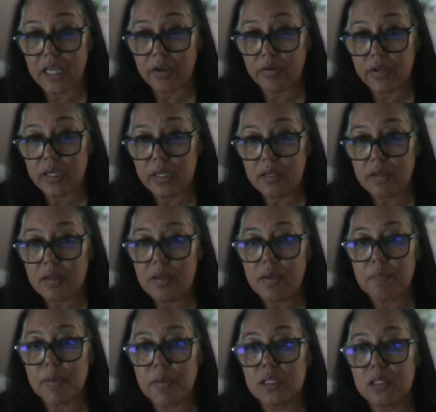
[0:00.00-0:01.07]
area,
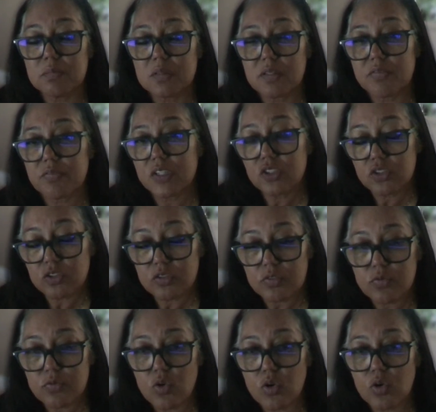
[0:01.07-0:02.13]
pay them
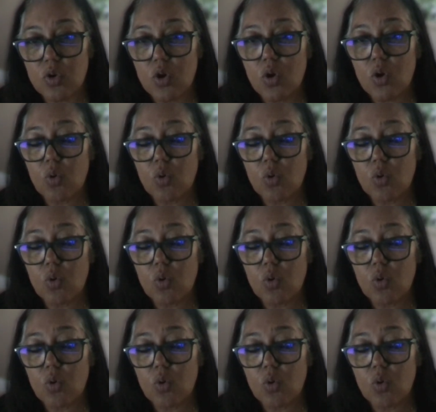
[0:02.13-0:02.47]
sufficient for